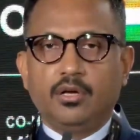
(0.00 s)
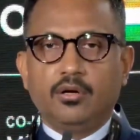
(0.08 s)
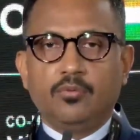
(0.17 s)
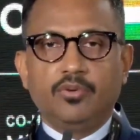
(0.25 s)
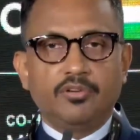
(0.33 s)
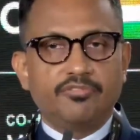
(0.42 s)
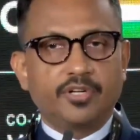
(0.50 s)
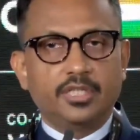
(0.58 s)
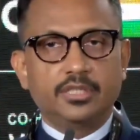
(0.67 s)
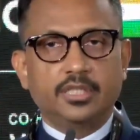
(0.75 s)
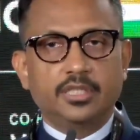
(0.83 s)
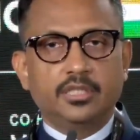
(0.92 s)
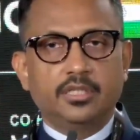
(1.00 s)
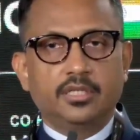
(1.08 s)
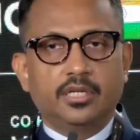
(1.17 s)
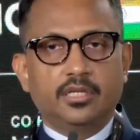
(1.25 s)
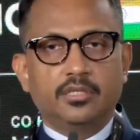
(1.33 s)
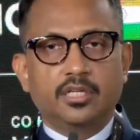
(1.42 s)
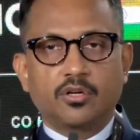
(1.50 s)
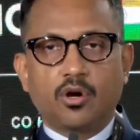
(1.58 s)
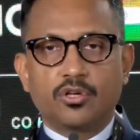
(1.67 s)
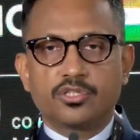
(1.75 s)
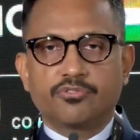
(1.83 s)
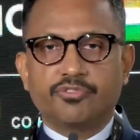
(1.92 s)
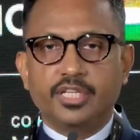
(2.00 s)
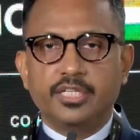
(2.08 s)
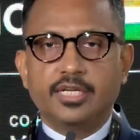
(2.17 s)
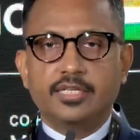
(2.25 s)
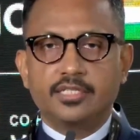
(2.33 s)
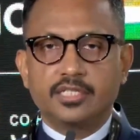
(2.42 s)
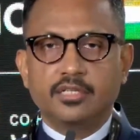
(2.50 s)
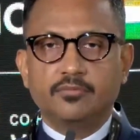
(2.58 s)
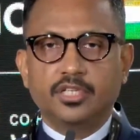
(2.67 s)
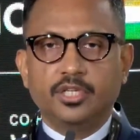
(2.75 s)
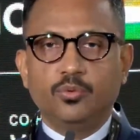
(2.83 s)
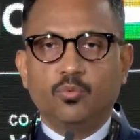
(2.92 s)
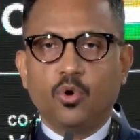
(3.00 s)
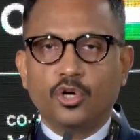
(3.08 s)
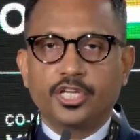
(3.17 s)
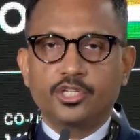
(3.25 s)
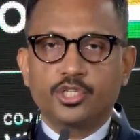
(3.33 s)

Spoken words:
will further the cause of India and Germany walking